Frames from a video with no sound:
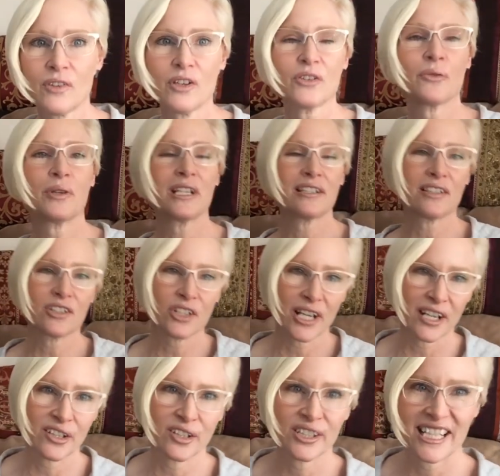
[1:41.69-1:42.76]
So it is a
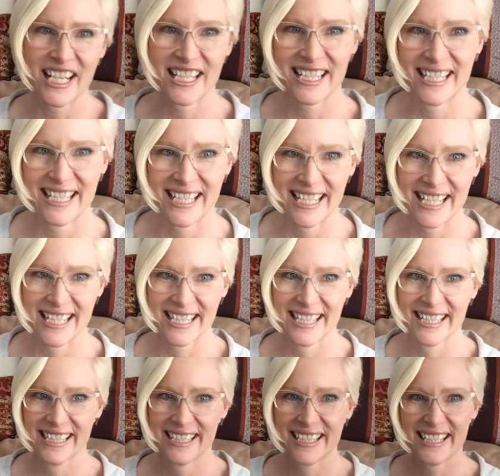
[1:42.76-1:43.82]
channel, yes indeed.
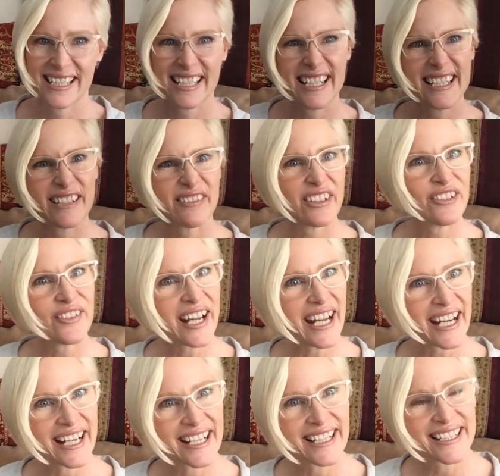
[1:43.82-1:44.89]
Just in a different
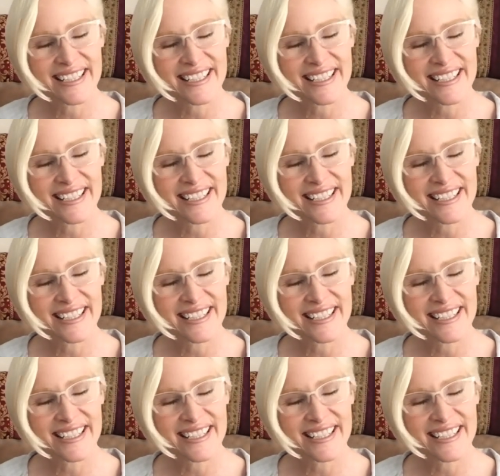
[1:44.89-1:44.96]
way.